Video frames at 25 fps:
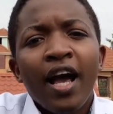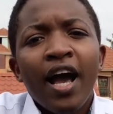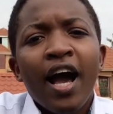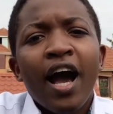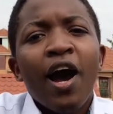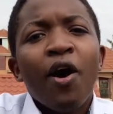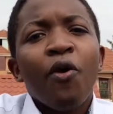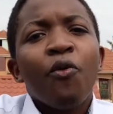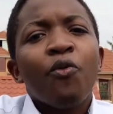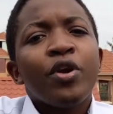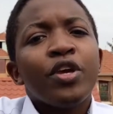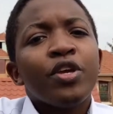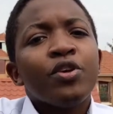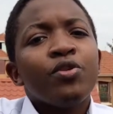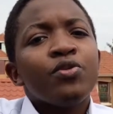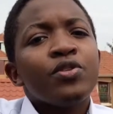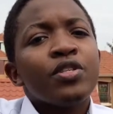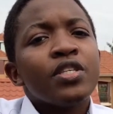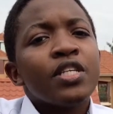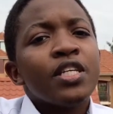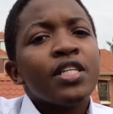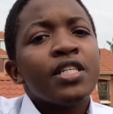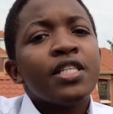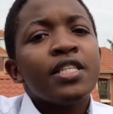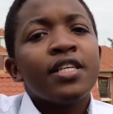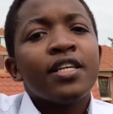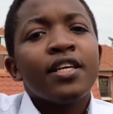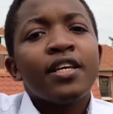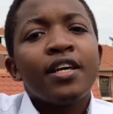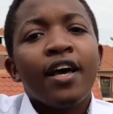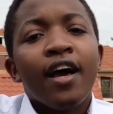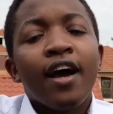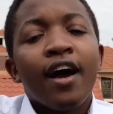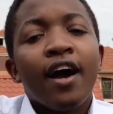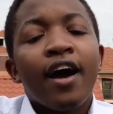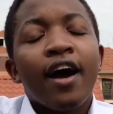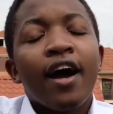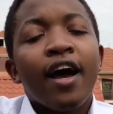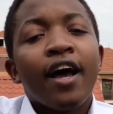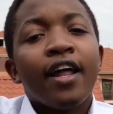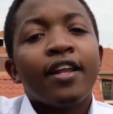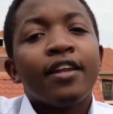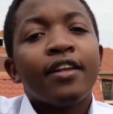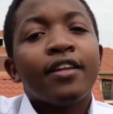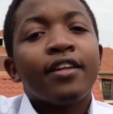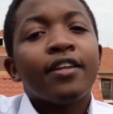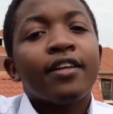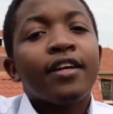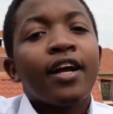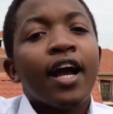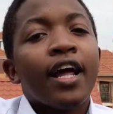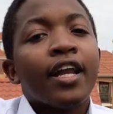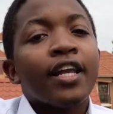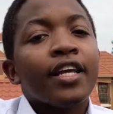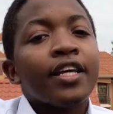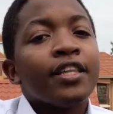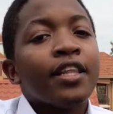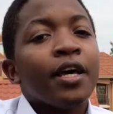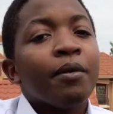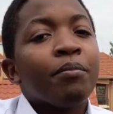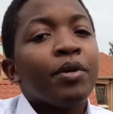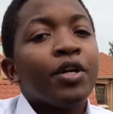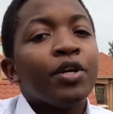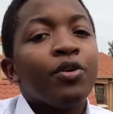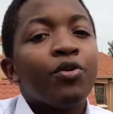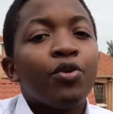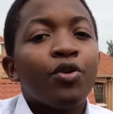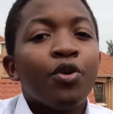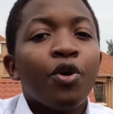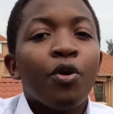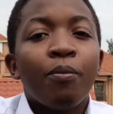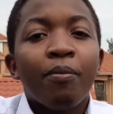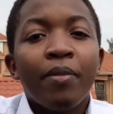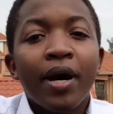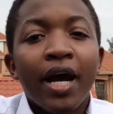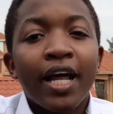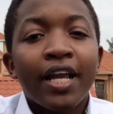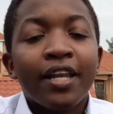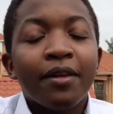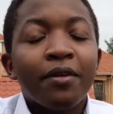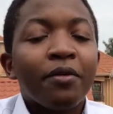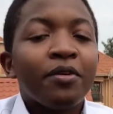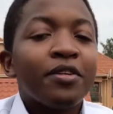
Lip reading: How we use it can either be good or bad.